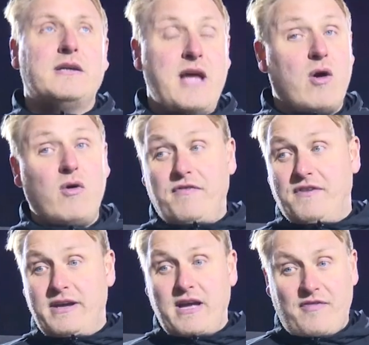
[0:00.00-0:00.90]
Yeah,
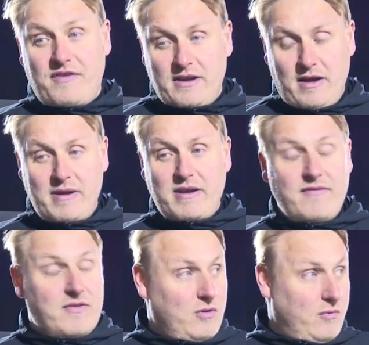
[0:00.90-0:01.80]
hopefully. I think, I mean,
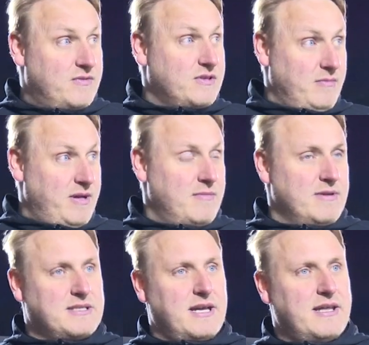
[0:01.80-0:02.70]
even though we've still made a
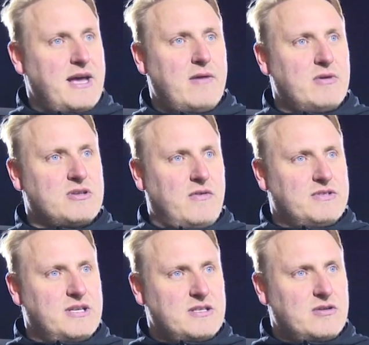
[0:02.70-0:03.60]
mistake there, which
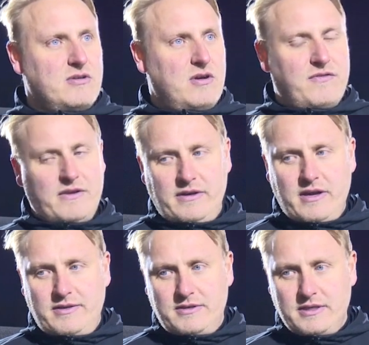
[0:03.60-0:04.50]
obviously isn't good enough, and
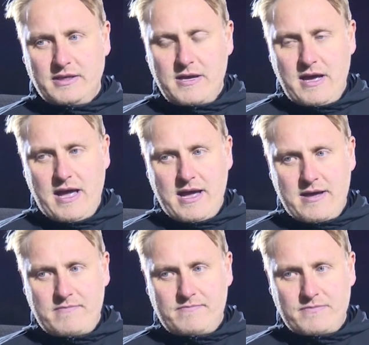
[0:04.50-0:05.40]

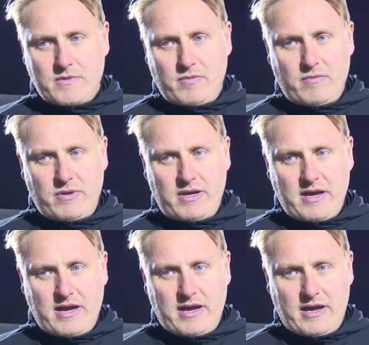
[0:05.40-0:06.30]
we
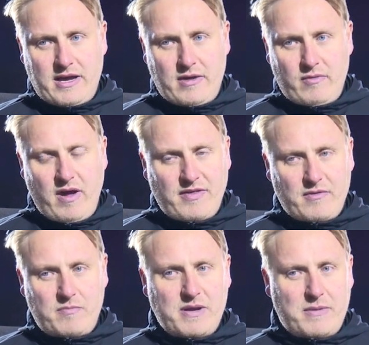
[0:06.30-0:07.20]
I think
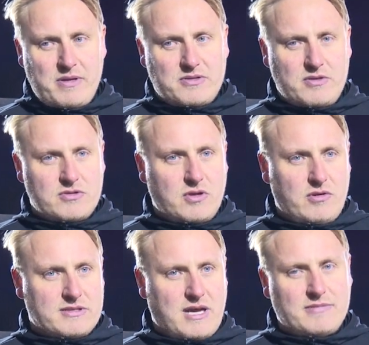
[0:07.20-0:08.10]
we played a bit too slow
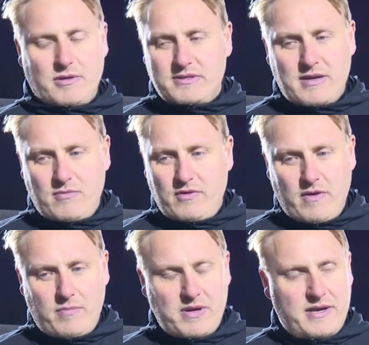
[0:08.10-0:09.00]
at times. Our tempo of
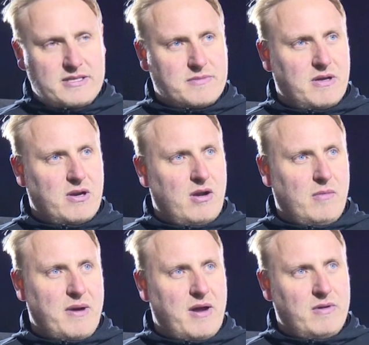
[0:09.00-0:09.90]
our play needs to be a
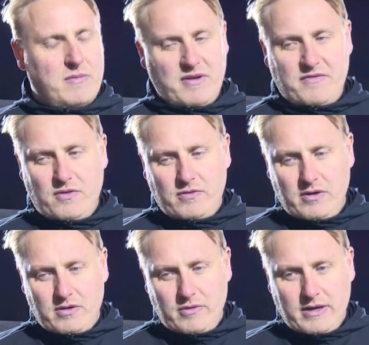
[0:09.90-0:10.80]
lot better, and we play forward a
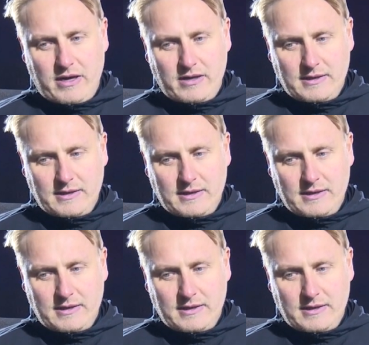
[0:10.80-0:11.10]
lot quicker.